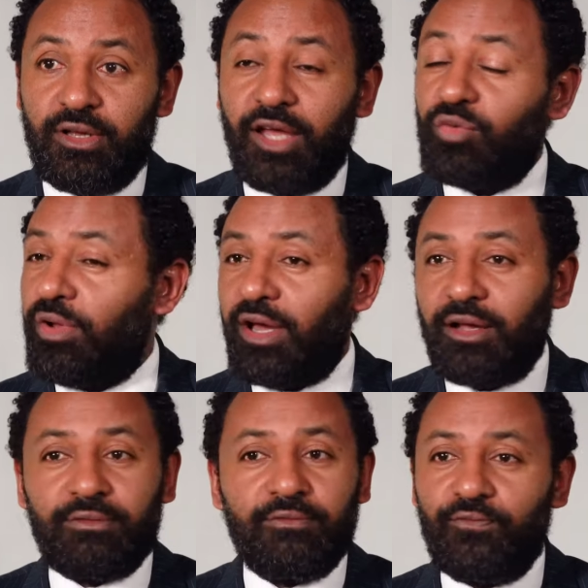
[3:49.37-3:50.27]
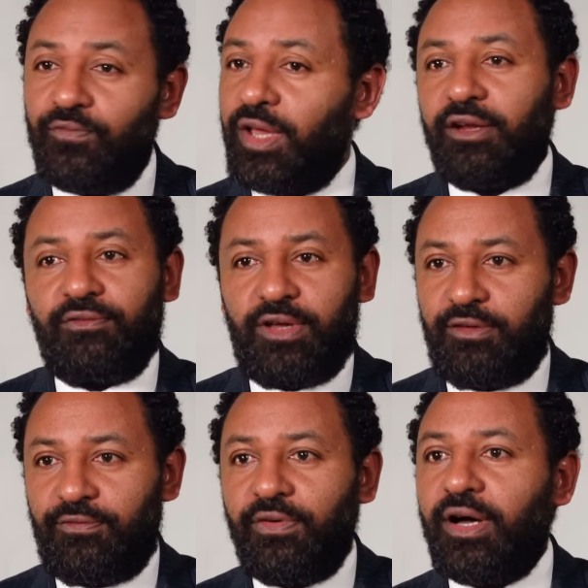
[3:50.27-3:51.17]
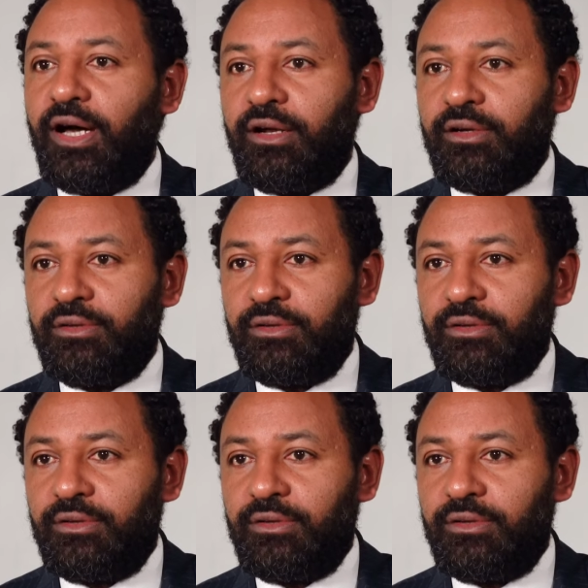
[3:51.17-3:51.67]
And we are very, very far